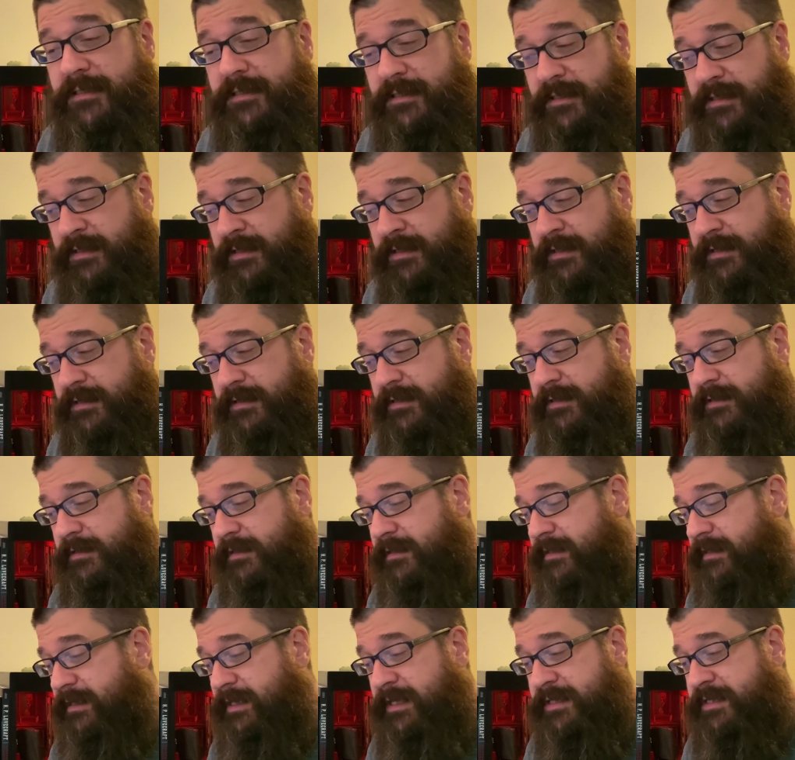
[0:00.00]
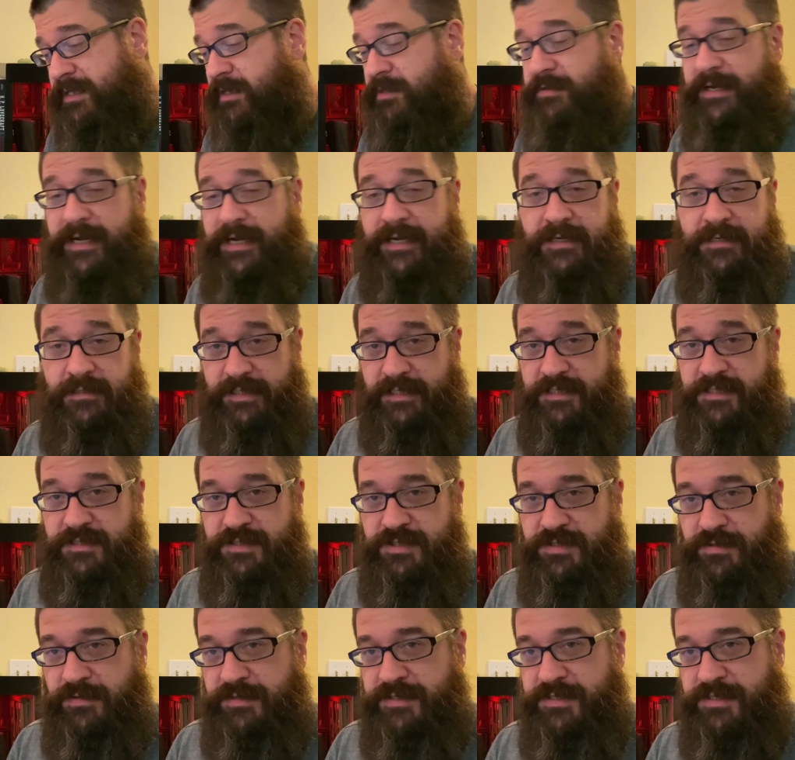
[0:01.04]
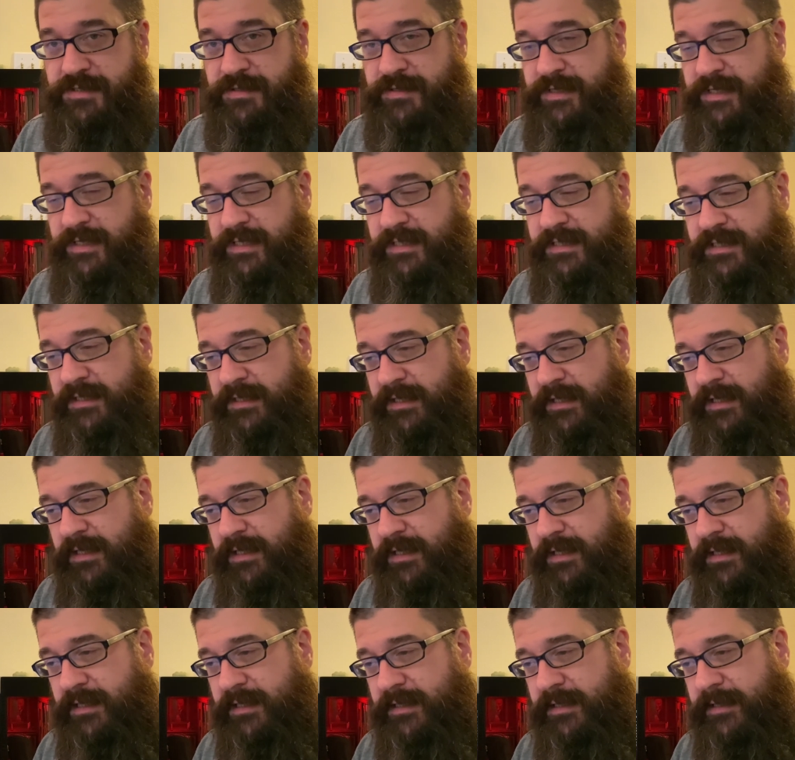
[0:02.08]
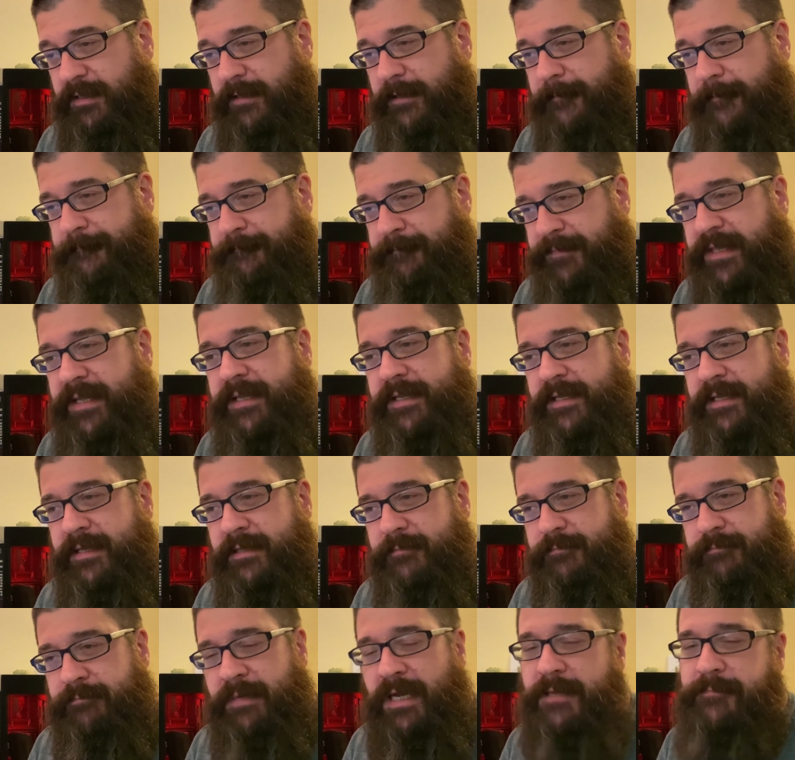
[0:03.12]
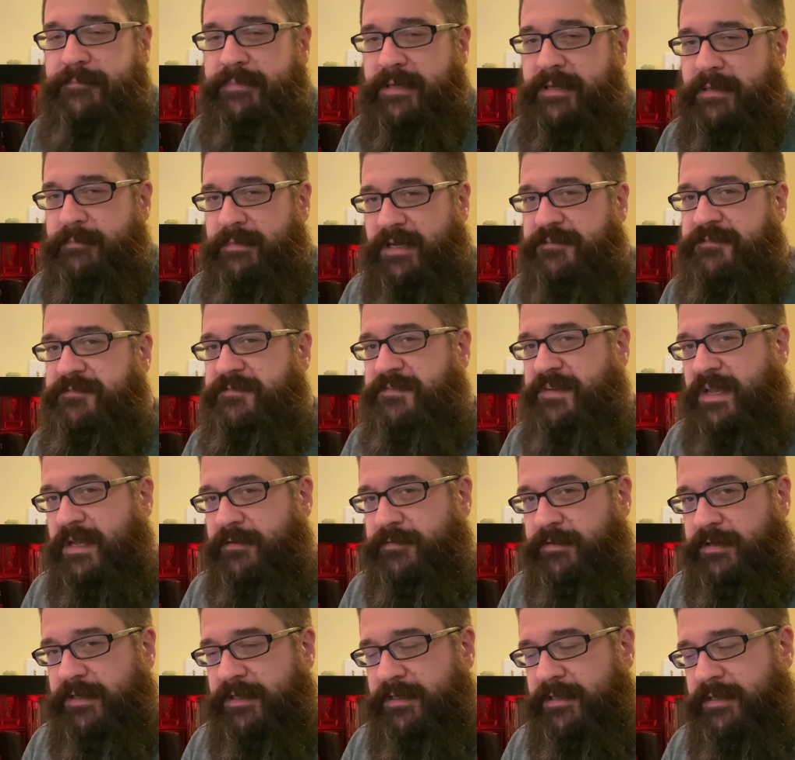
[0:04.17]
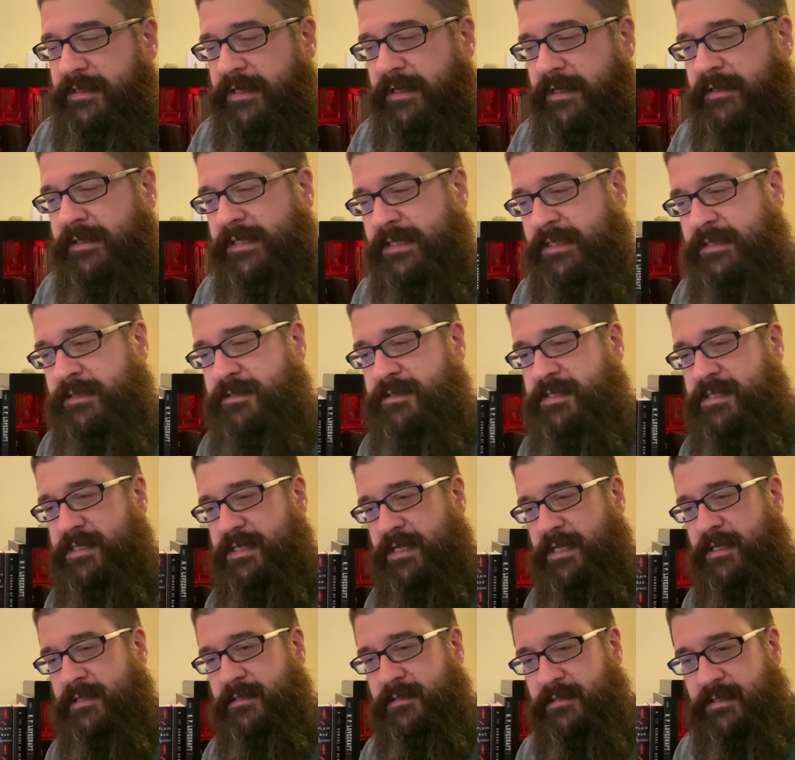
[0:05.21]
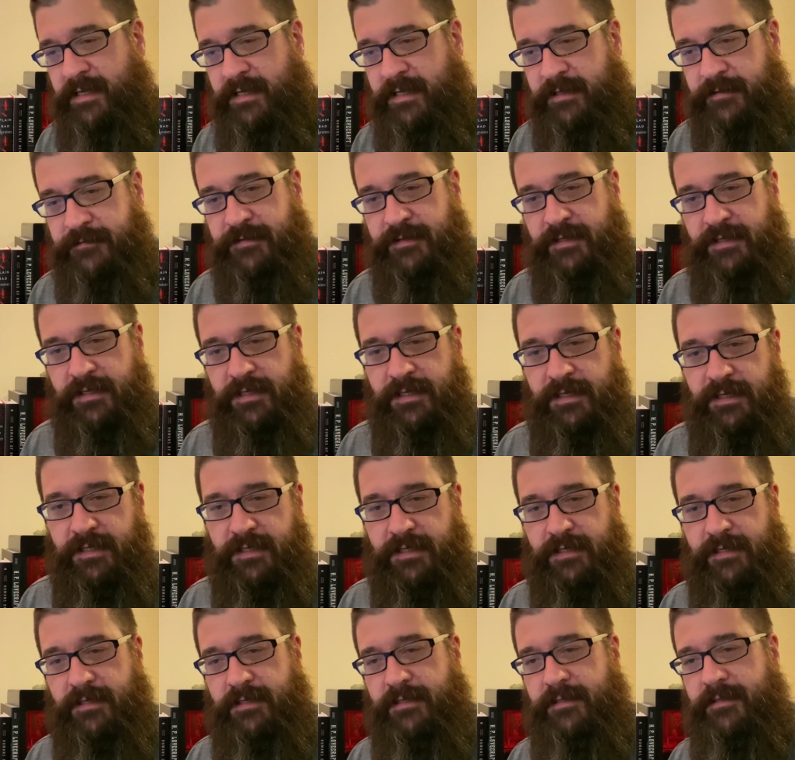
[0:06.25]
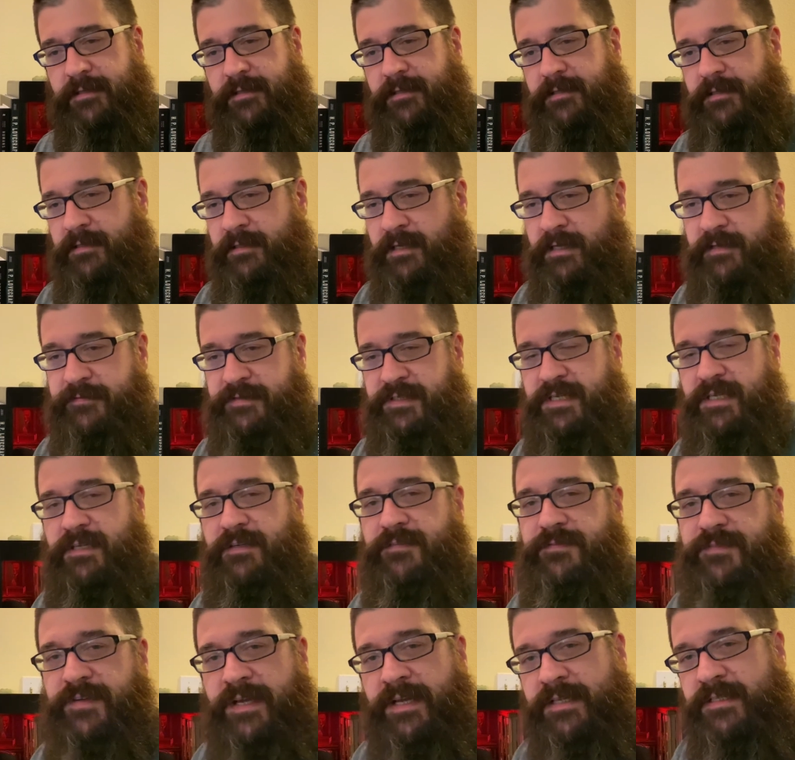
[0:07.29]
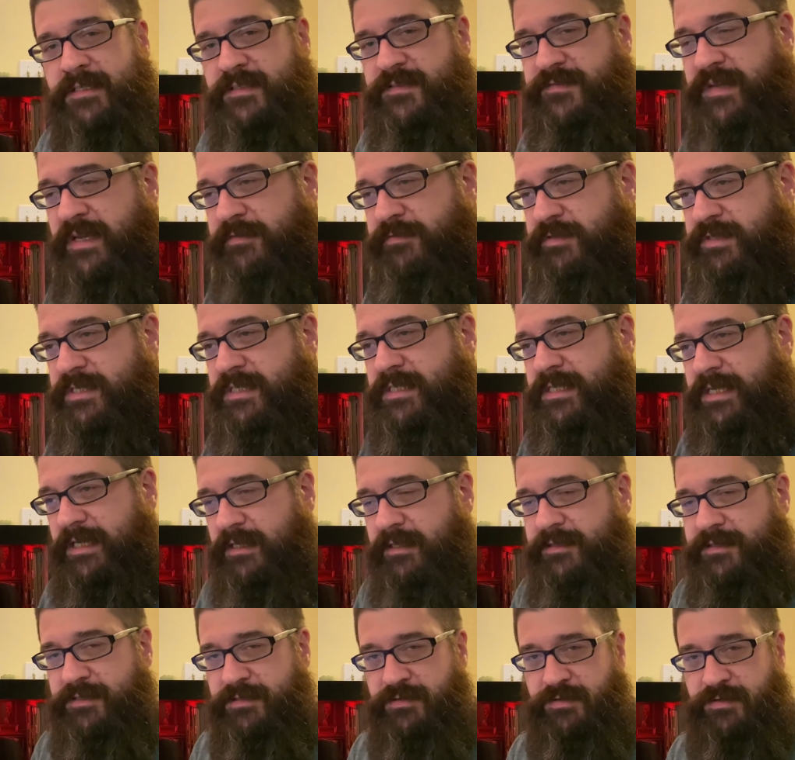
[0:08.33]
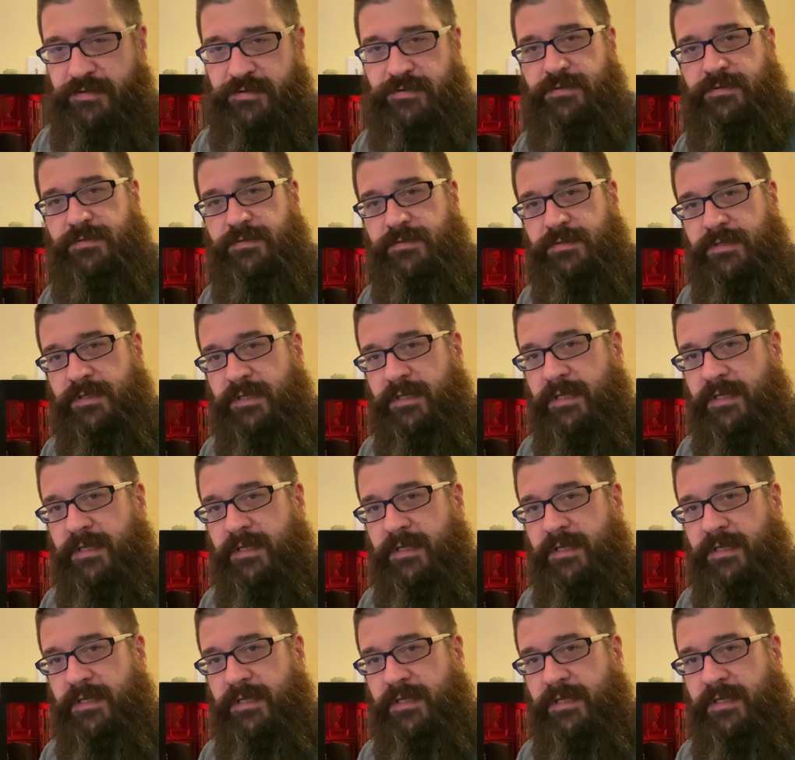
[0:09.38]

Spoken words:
it's a great collection of short stories. It might be my favorite. Now, I understand a lot of King fans favor Skeleton Crew